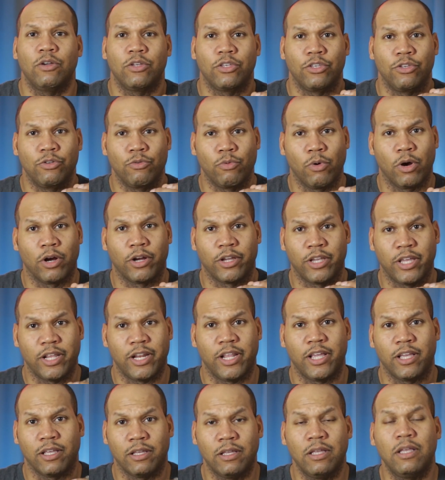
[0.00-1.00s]
you are
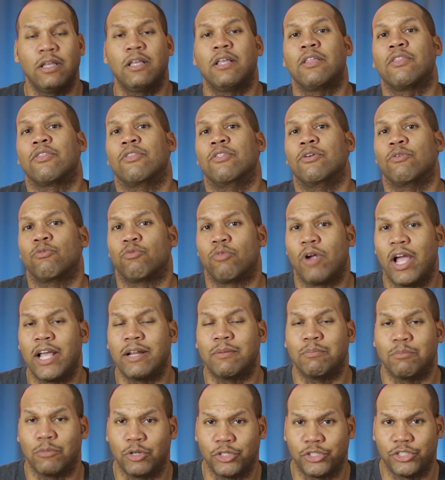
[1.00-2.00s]
getting the
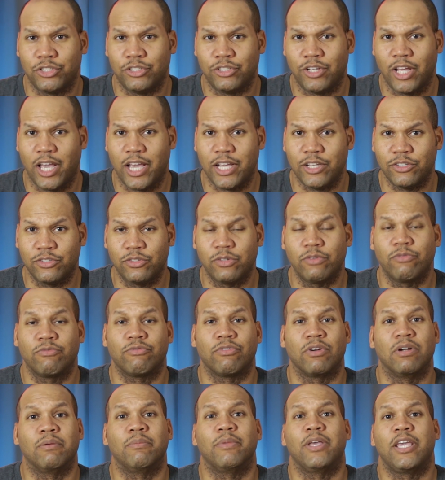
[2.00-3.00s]
right merchandise
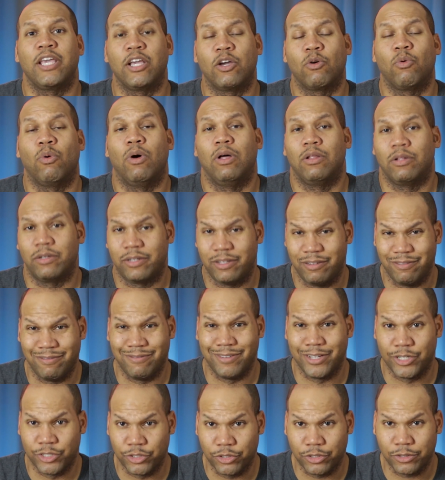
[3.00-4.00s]
from a quality
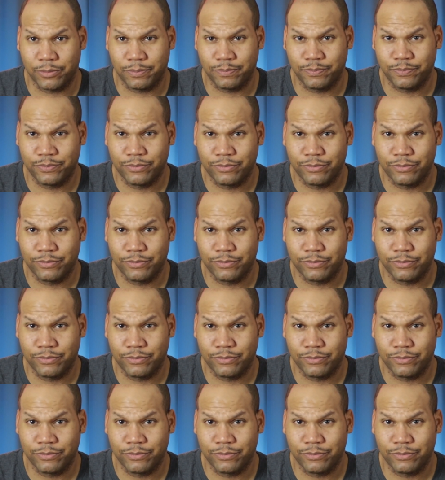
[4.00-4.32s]
vendor.